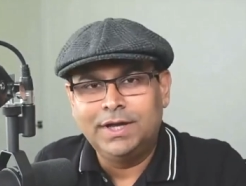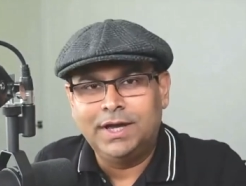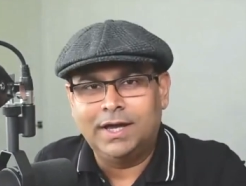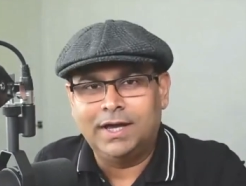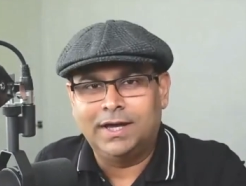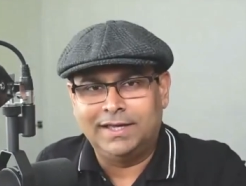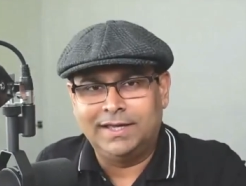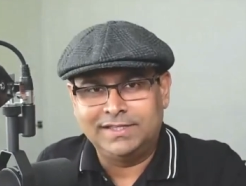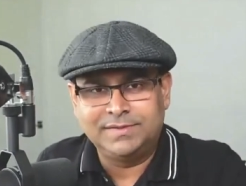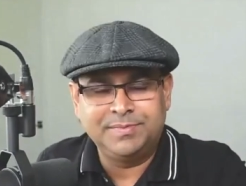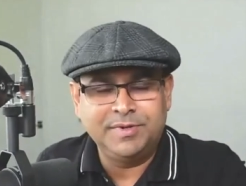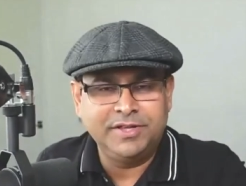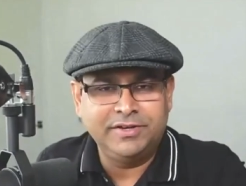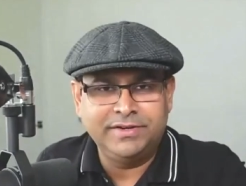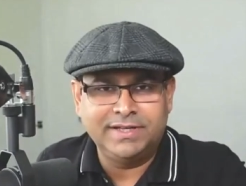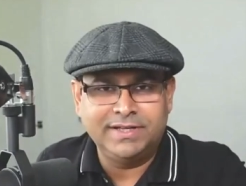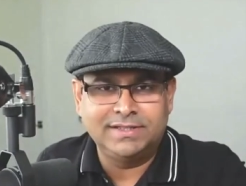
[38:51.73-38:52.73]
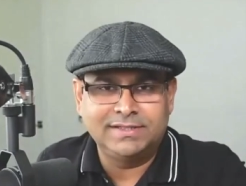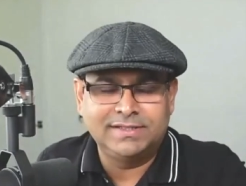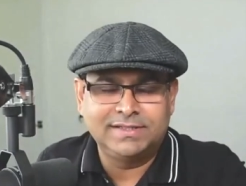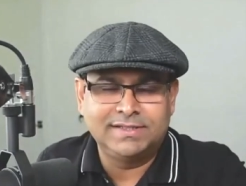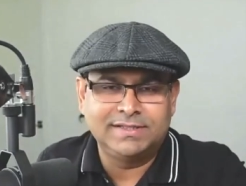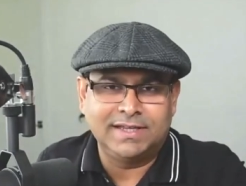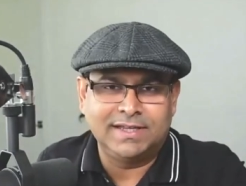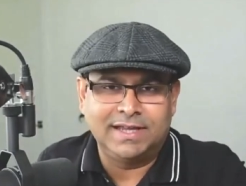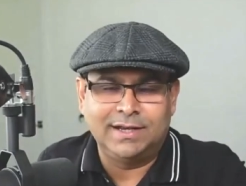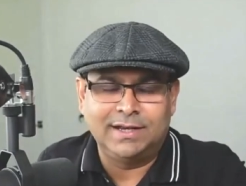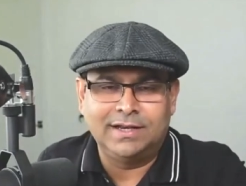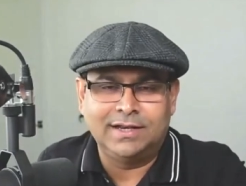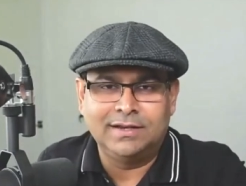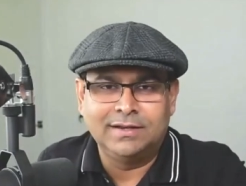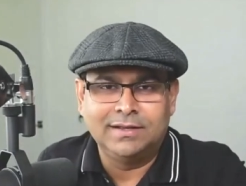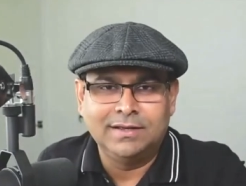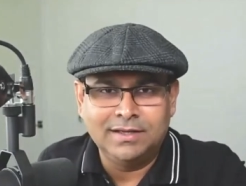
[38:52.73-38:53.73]
experience
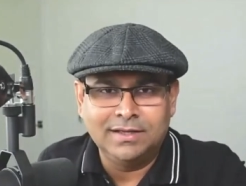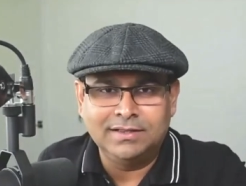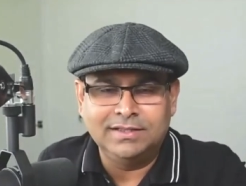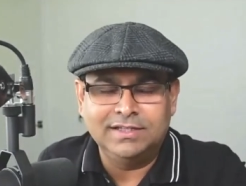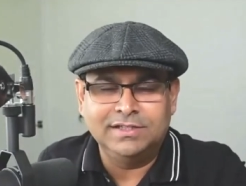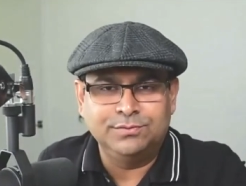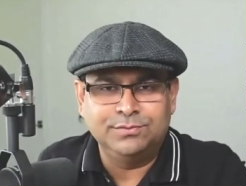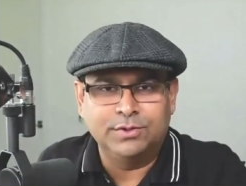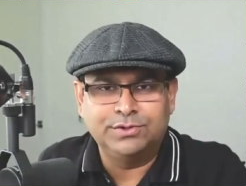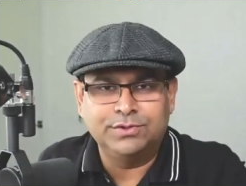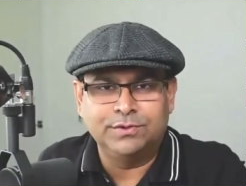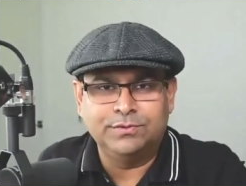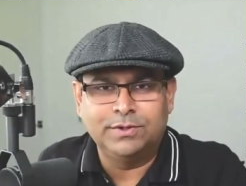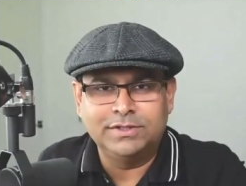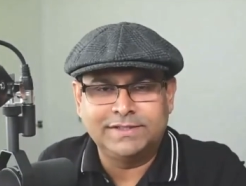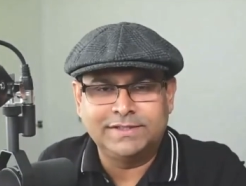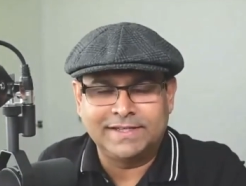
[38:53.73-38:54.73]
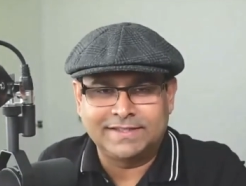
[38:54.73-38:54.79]
in these virtual worlds,